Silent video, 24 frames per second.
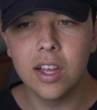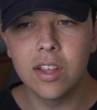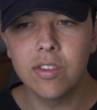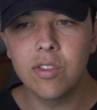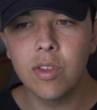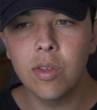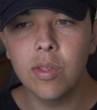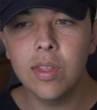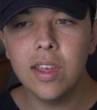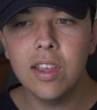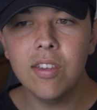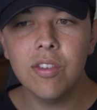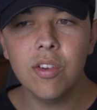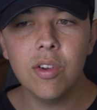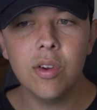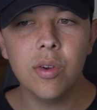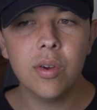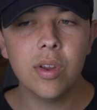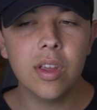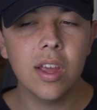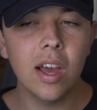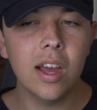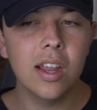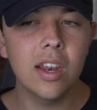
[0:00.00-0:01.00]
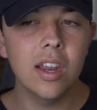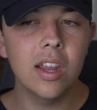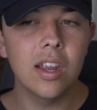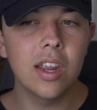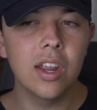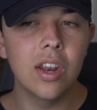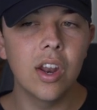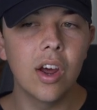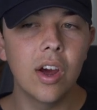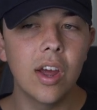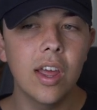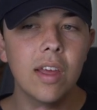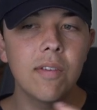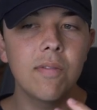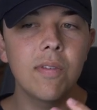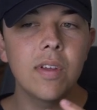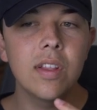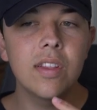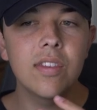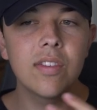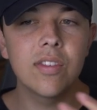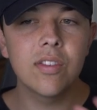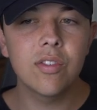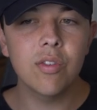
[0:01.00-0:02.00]
So these are kind of, if
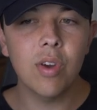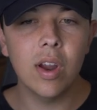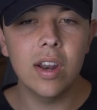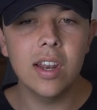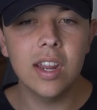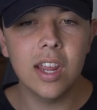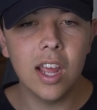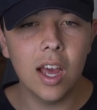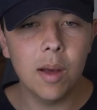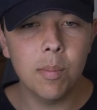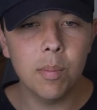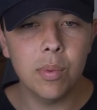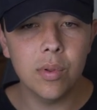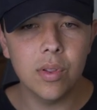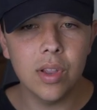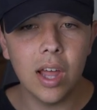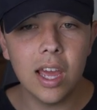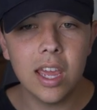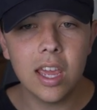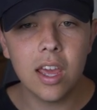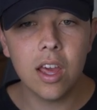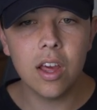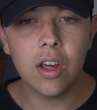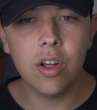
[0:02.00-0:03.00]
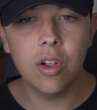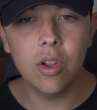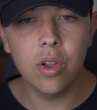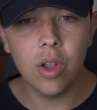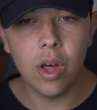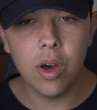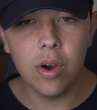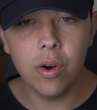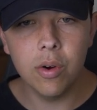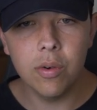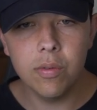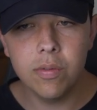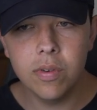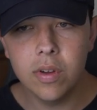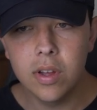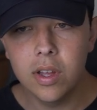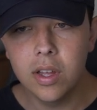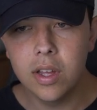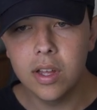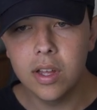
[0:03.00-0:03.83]
it's trending up like Clove,